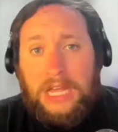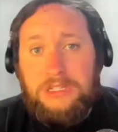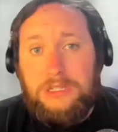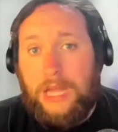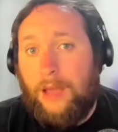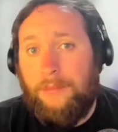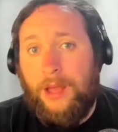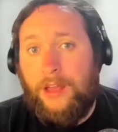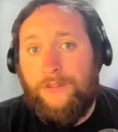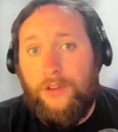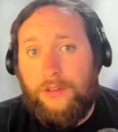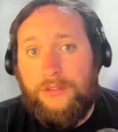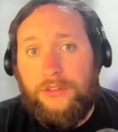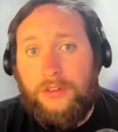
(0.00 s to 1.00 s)
had, I'm not
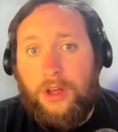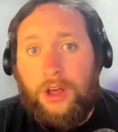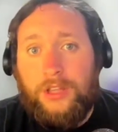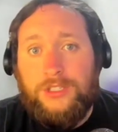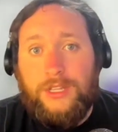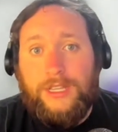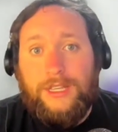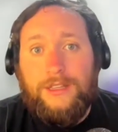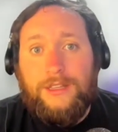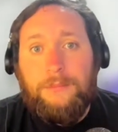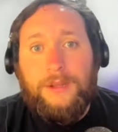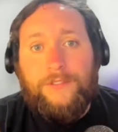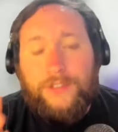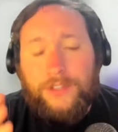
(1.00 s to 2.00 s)
involved at all. So like,
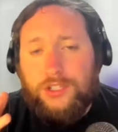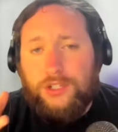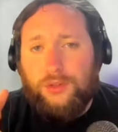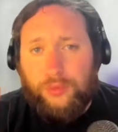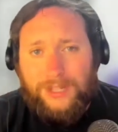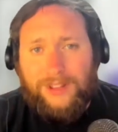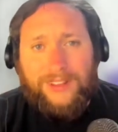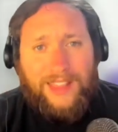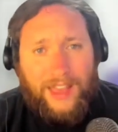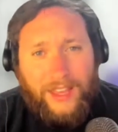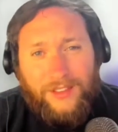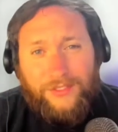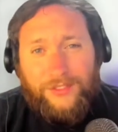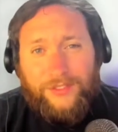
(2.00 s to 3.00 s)
but if it's your real
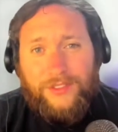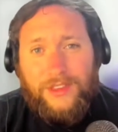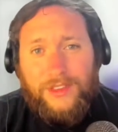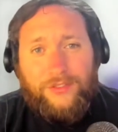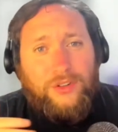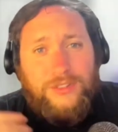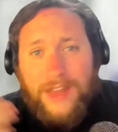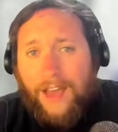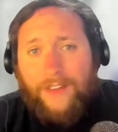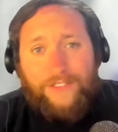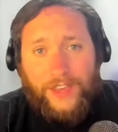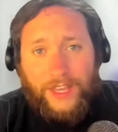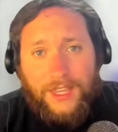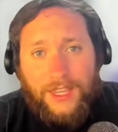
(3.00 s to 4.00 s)
life, if you're
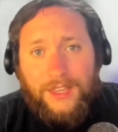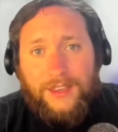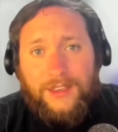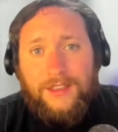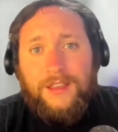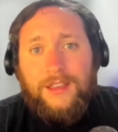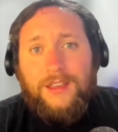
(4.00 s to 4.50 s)
not yeah. baking,